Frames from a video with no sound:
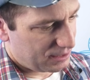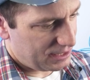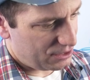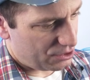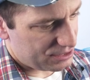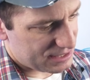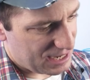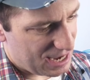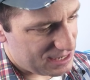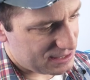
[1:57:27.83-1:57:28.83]
Kinor
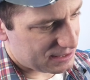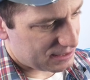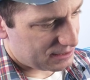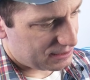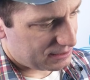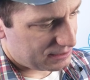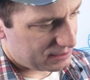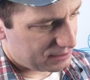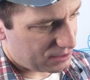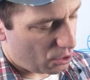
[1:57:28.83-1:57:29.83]
says,
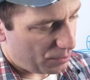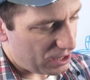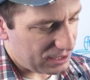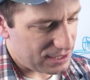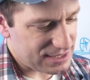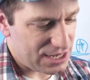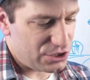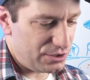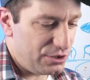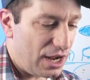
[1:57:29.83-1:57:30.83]
oh, Polygon
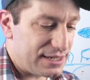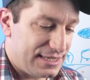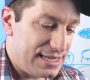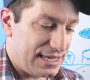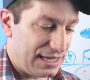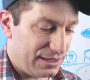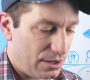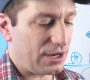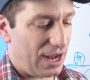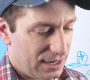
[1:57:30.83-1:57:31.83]
says you got dizzy.
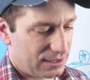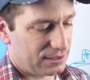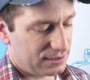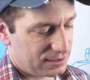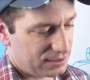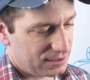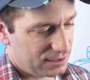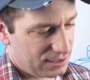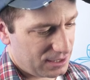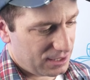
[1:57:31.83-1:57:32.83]
Okay.
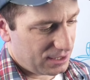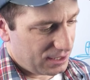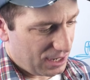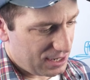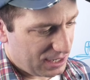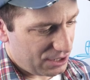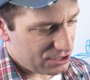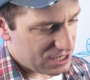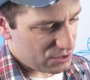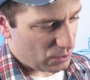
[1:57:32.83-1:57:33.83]
And
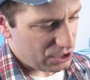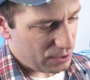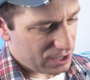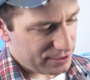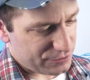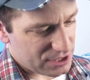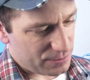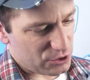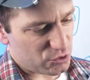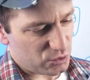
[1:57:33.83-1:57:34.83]
Kinor says, what do you recommend for
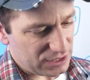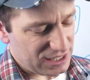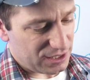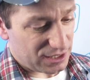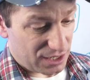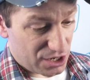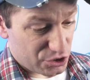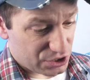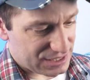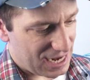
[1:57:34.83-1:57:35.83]
someone who's really good at
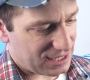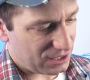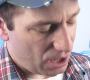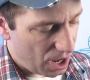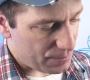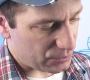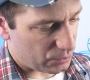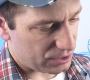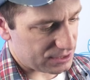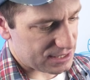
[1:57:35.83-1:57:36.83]
understanding common
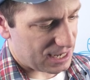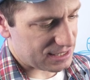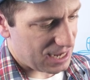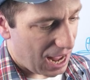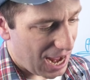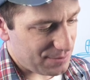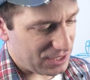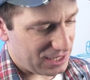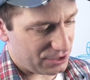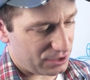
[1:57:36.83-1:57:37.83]
words and is a high
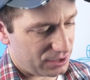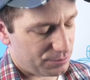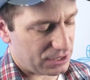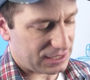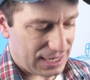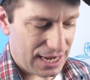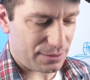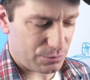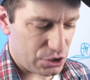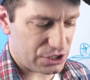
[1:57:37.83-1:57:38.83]
beginner, but
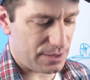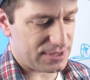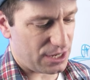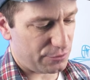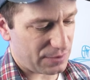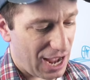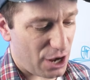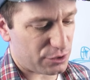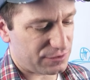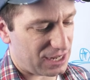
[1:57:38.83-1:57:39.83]
can't push himself
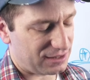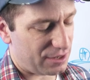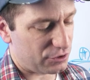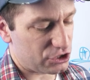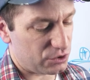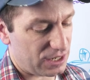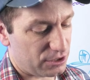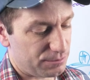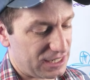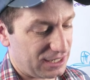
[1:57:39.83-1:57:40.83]
out of that level to
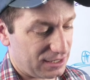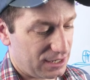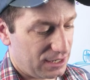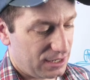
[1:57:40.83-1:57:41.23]
intermediate?